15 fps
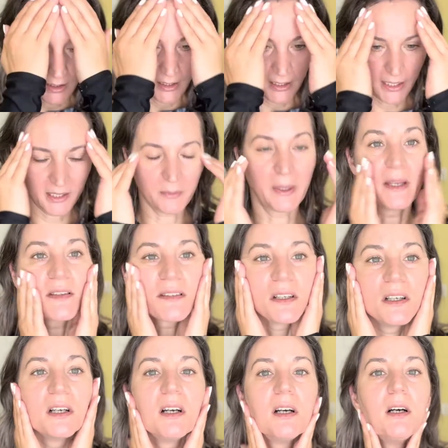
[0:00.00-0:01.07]
Anyways,
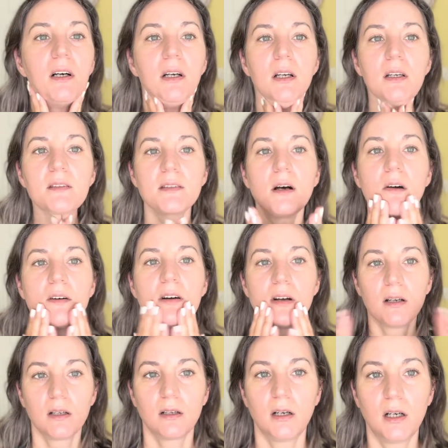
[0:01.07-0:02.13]
so
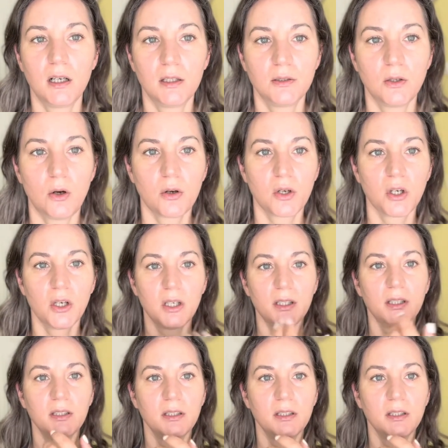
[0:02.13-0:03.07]
all good.